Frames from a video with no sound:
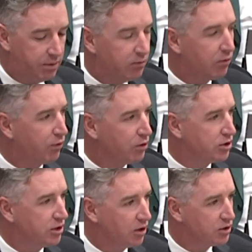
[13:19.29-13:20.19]
been referred
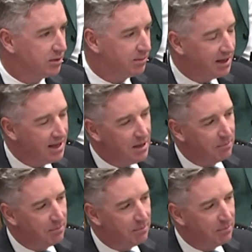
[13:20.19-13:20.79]
to the RCMP,